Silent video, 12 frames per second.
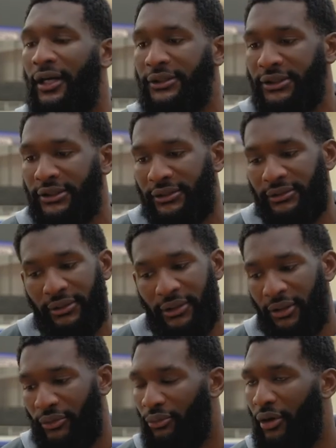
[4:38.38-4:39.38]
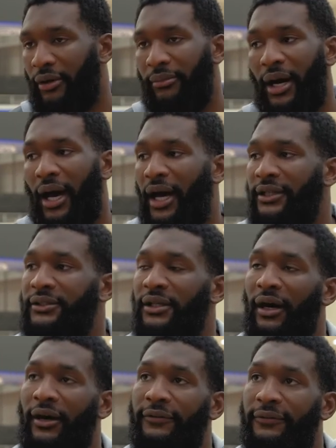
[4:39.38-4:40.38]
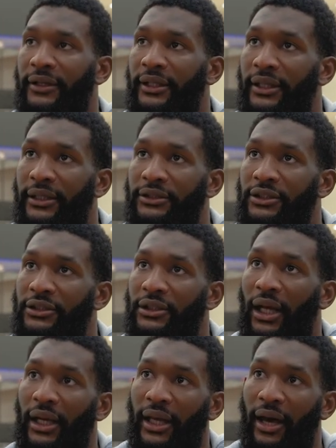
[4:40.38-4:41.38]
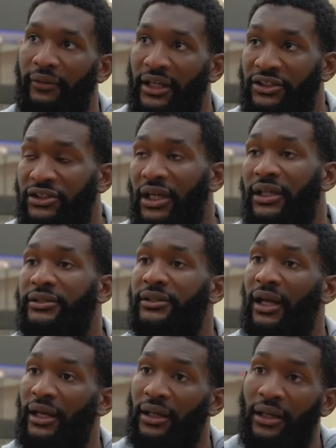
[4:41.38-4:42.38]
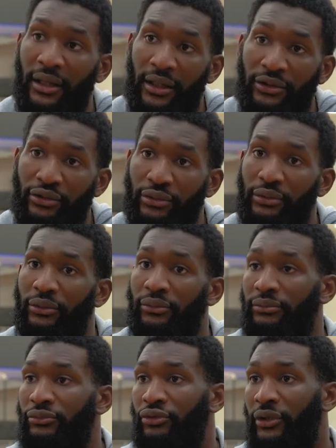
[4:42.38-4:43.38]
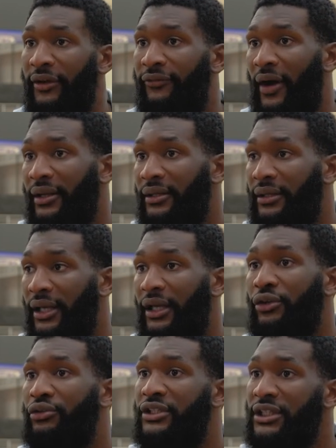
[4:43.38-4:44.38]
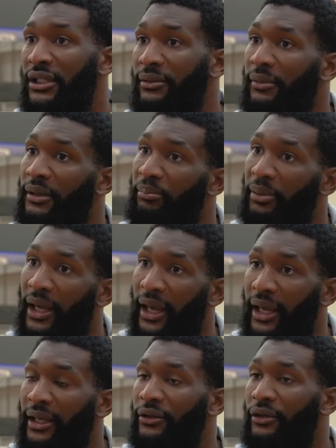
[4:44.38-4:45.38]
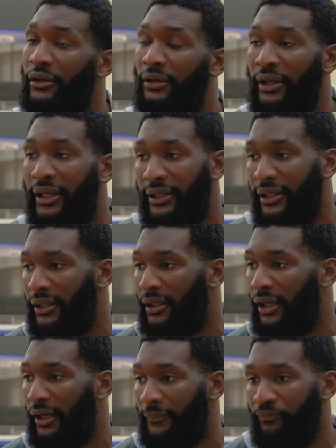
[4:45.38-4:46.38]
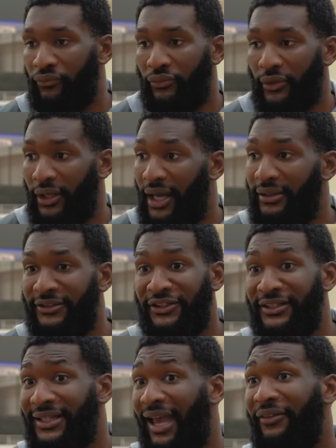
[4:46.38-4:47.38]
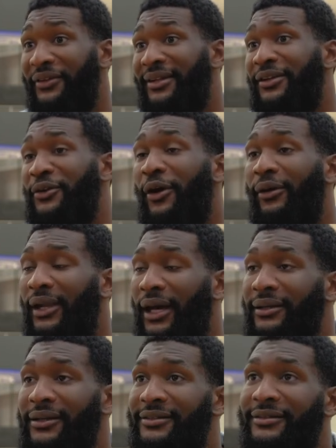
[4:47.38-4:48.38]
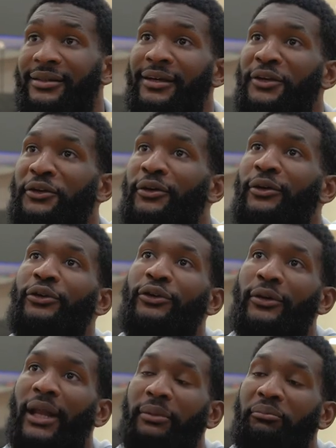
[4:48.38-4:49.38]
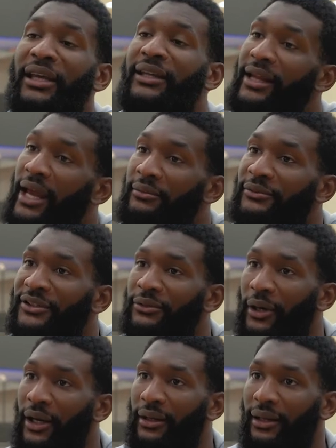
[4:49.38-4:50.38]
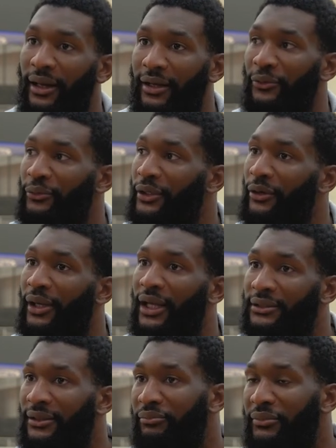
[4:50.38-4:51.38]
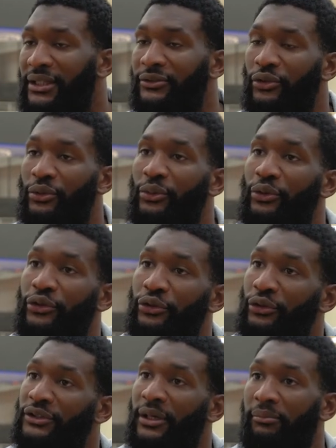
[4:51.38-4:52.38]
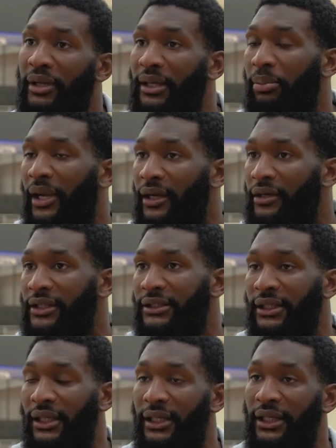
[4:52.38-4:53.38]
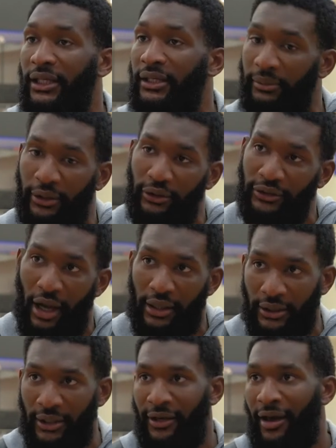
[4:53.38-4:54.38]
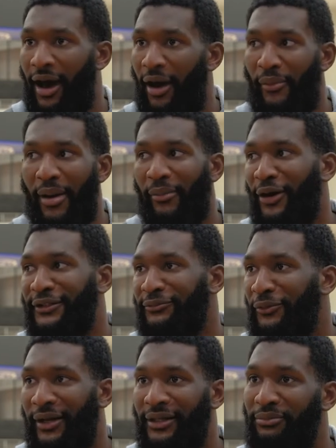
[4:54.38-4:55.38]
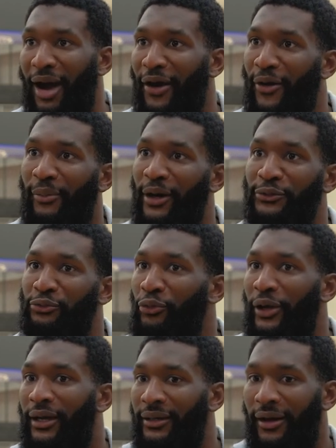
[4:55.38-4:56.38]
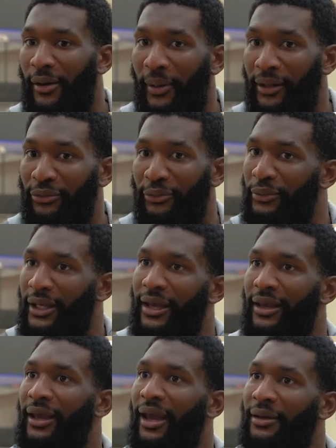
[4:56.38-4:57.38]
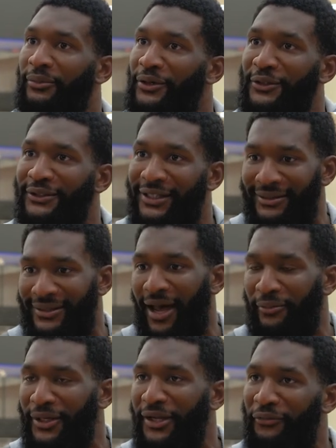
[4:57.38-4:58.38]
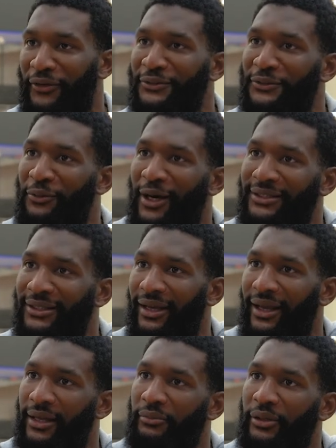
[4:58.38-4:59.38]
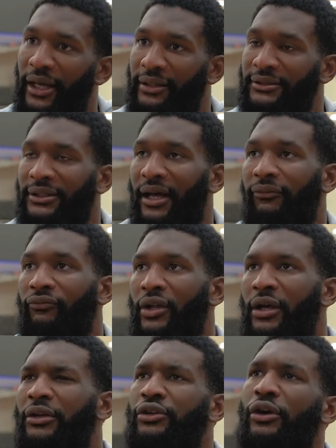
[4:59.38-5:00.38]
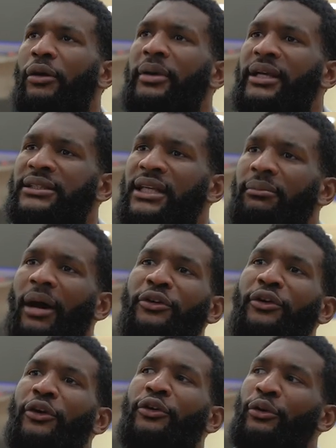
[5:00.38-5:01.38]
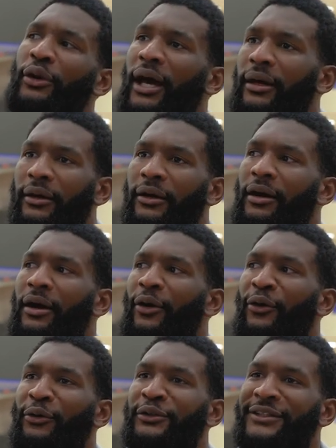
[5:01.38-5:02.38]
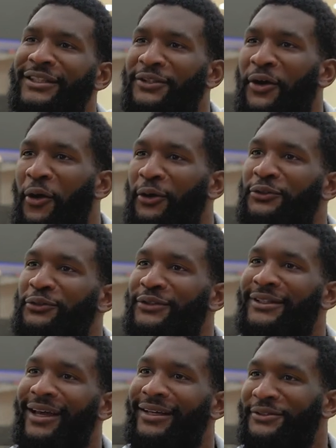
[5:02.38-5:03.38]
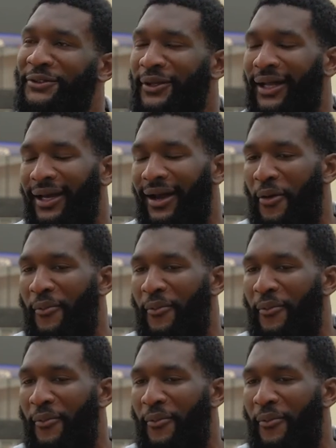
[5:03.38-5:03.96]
just work my ass off and then just, like, have that chance, like, to get found in the AU team and play, you know. And then got this chance. I even didn't know, like, this, you know, like, big names, right? Like, we know, like, some big school, you know, some big players in the league, because I remember when I was back home, I was waking up at 3 a.m. because of the time difference to watch, like, NBA and stuff. You know, big team, but you don't know, like, who's this coach, who's that. So, like, I